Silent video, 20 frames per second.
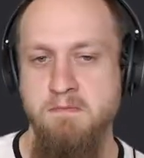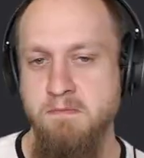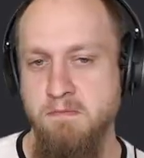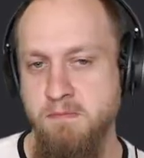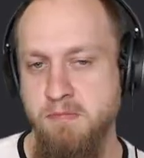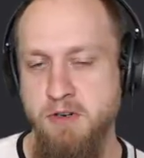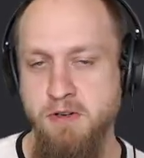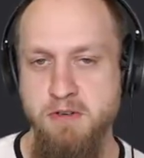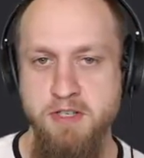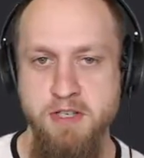
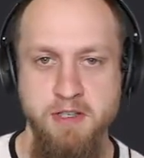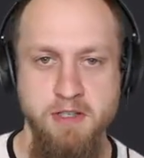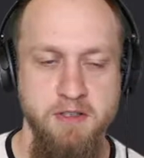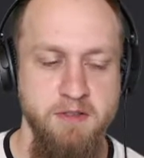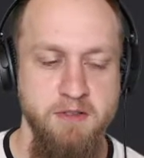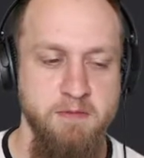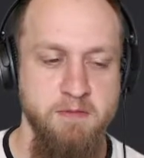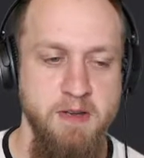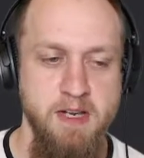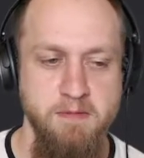project as
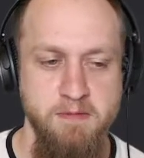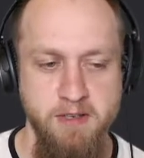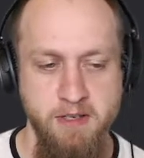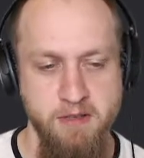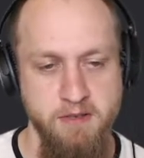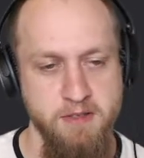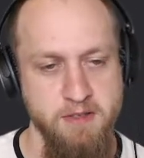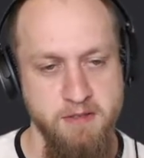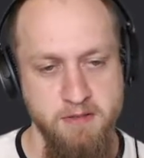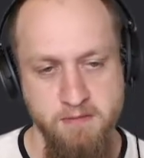well,
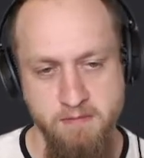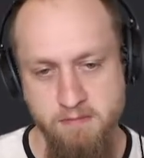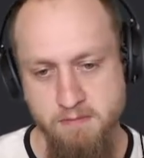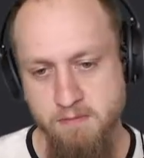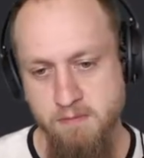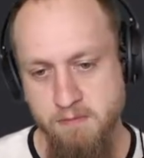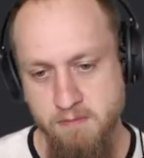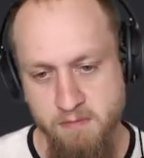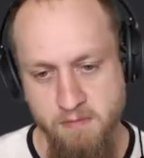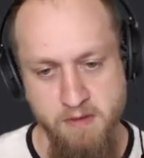because
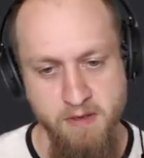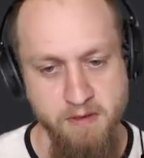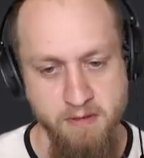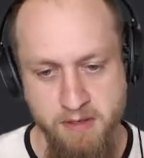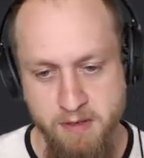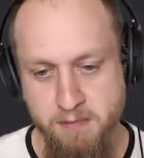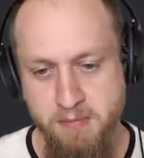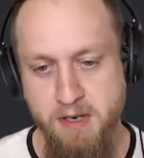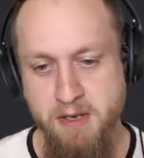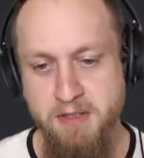the
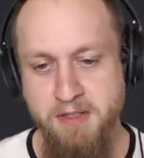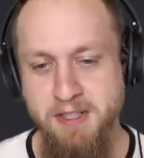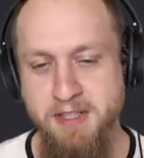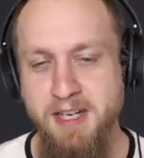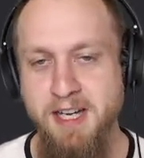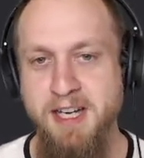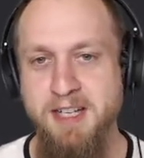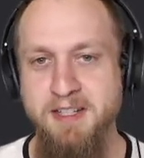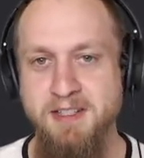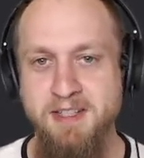browser
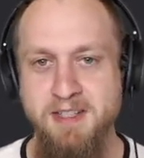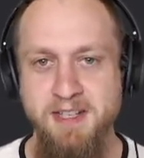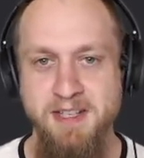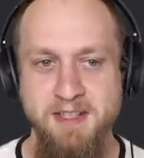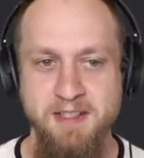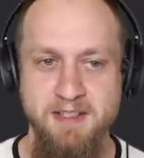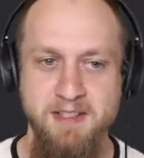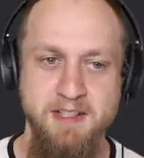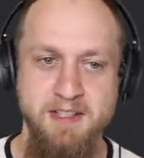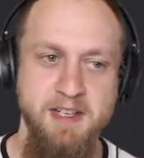can't stand
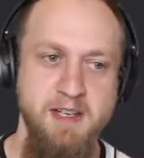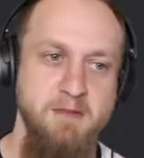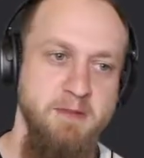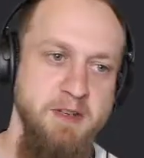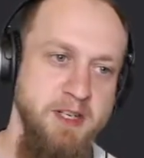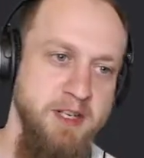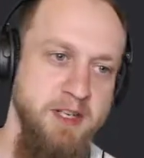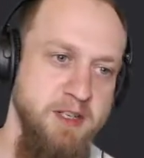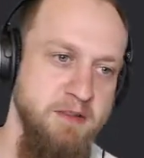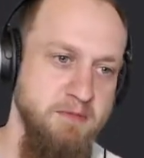still. We
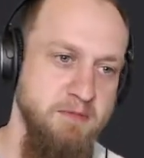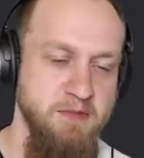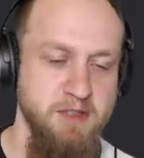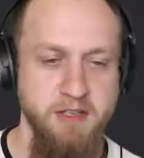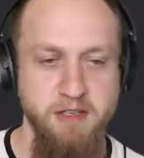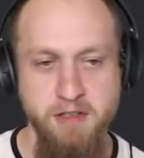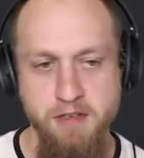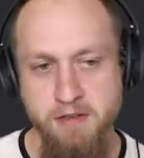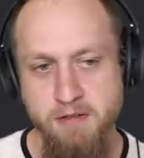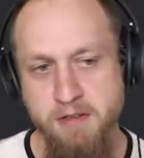need
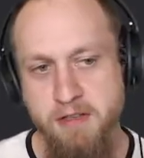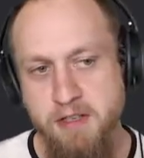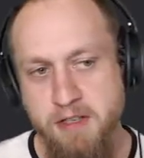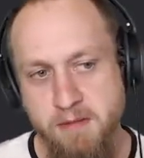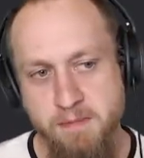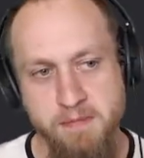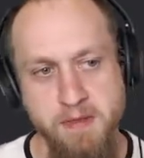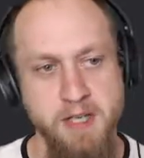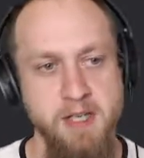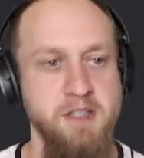security
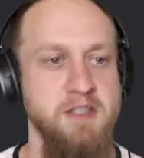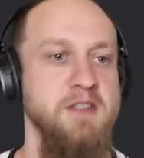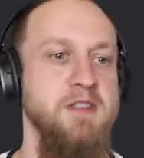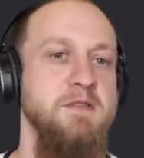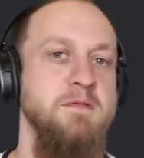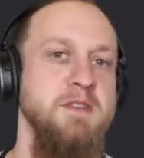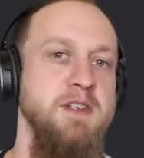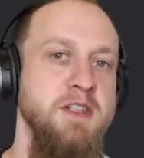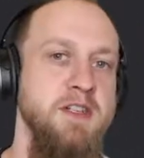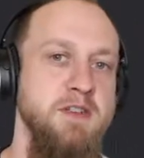patches,
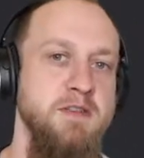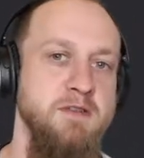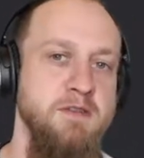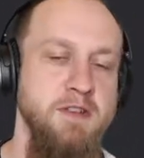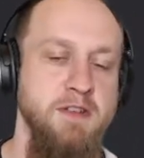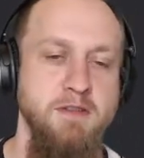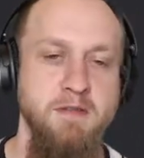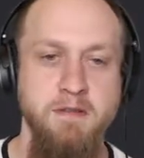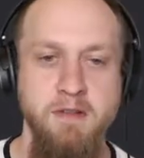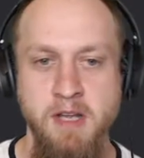we need
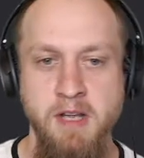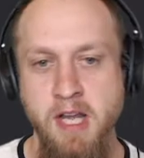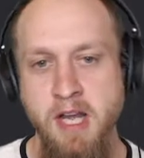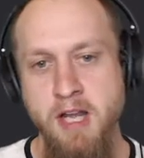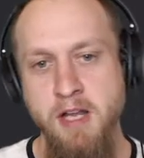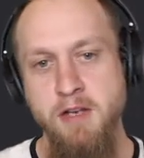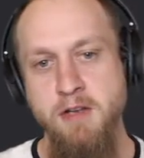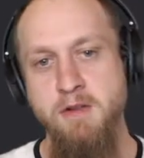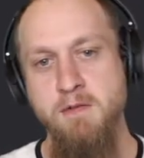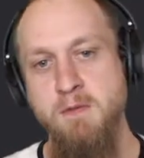
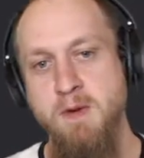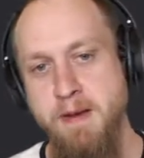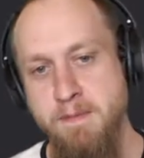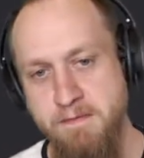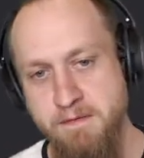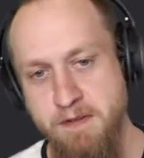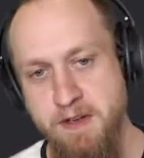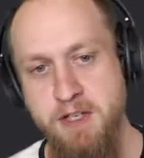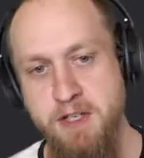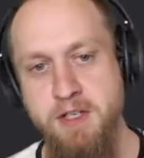new web
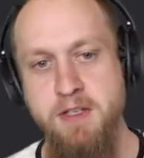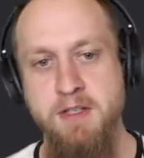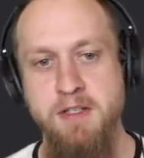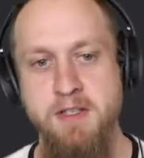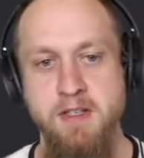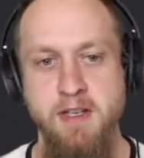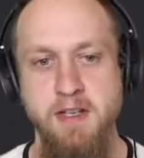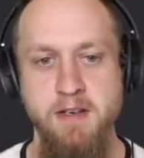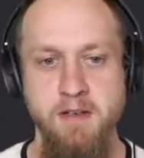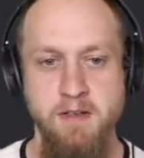features,
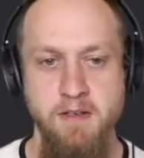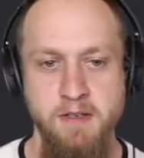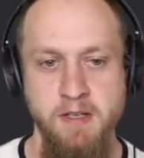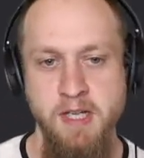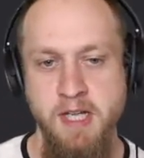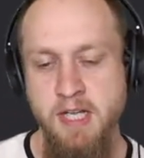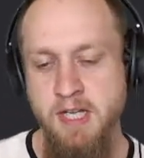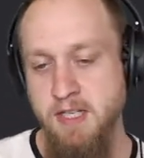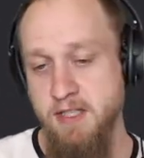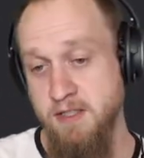and
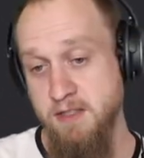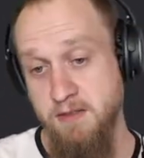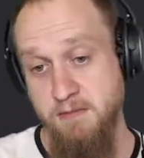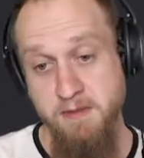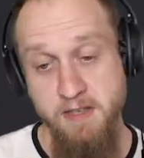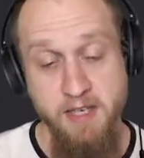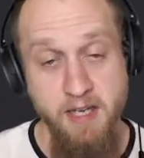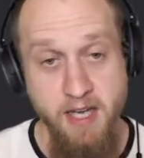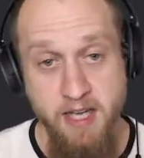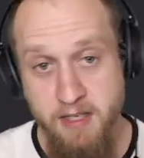since we
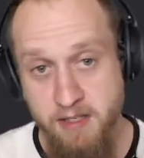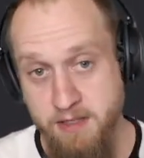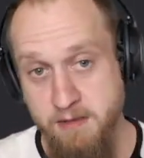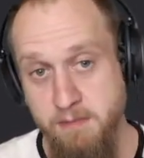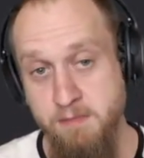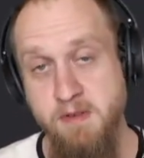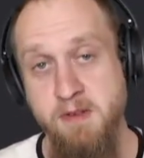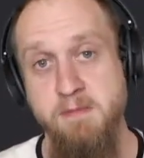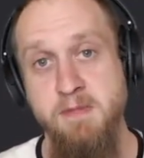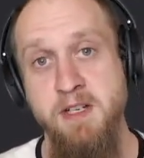can't
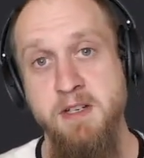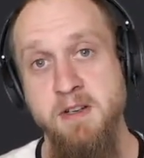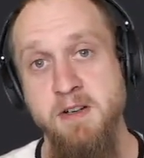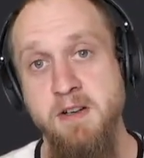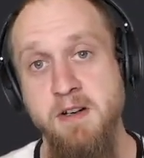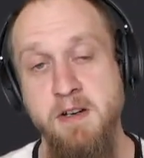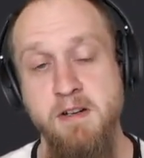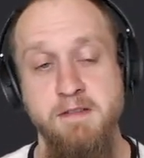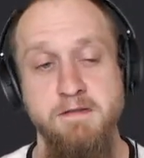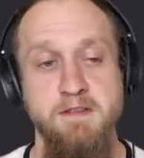implement
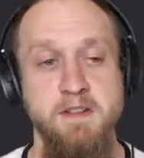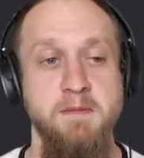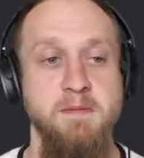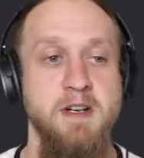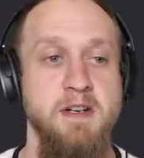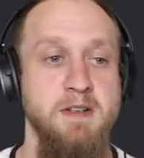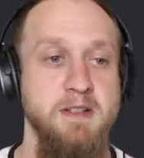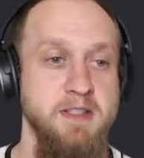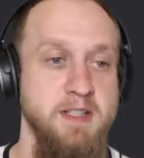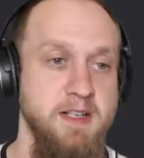all of them
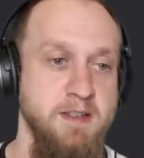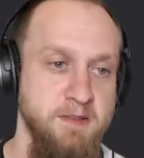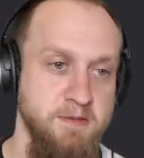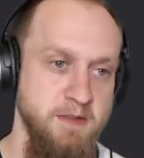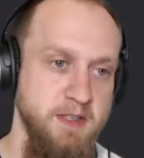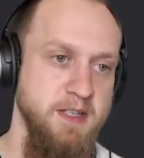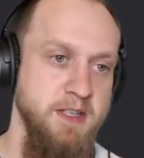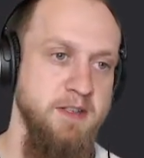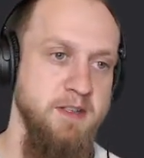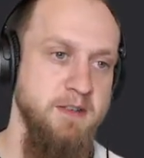ourselves, we
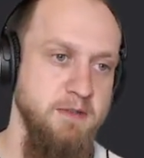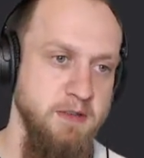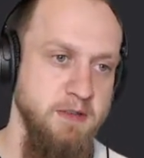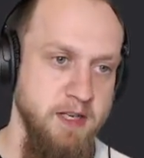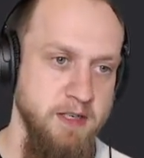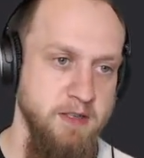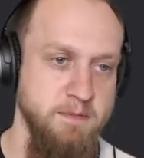need to get